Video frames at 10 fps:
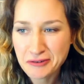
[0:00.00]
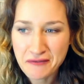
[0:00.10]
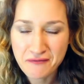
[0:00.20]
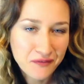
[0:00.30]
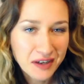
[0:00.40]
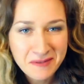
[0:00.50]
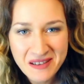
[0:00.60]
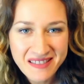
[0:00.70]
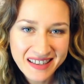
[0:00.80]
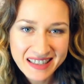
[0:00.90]
Have fun
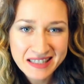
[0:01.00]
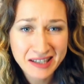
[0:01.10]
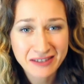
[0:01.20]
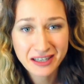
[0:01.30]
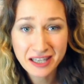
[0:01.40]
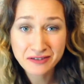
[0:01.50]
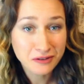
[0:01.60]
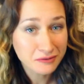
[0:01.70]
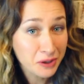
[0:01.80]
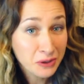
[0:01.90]
with it. Create
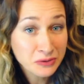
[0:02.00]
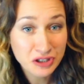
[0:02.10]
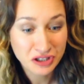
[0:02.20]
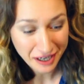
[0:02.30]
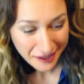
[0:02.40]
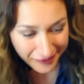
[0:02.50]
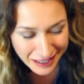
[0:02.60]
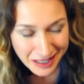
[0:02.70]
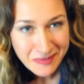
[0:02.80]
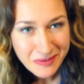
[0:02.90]
your own. Share the
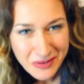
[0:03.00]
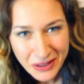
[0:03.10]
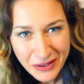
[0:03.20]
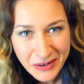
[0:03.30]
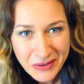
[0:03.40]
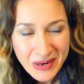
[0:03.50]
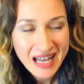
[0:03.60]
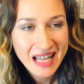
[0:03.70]
recipe below.